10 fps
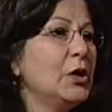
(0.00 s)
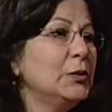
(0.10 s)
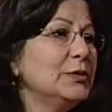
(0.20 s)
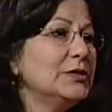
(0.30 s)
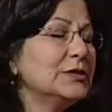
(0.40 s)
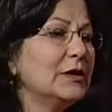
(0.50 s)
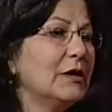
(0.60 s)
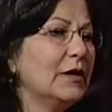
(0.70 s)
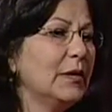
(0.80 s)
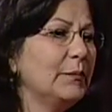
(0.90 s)
whose,
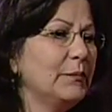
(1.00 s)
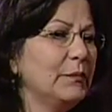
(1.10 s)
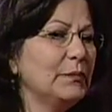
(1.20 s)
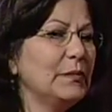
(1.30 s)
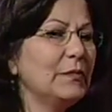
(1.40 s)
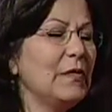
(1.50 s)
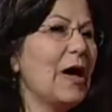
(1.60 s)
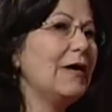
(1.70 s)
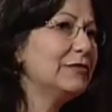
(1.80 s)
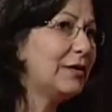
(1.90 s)

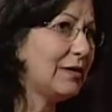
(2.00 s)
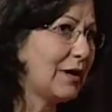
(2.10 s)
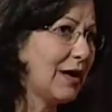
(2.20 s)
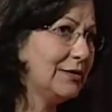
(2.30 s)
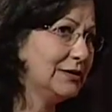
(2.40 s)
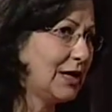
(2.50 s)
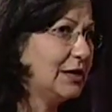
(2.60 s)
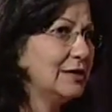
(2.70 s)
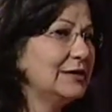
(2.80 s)
after having taken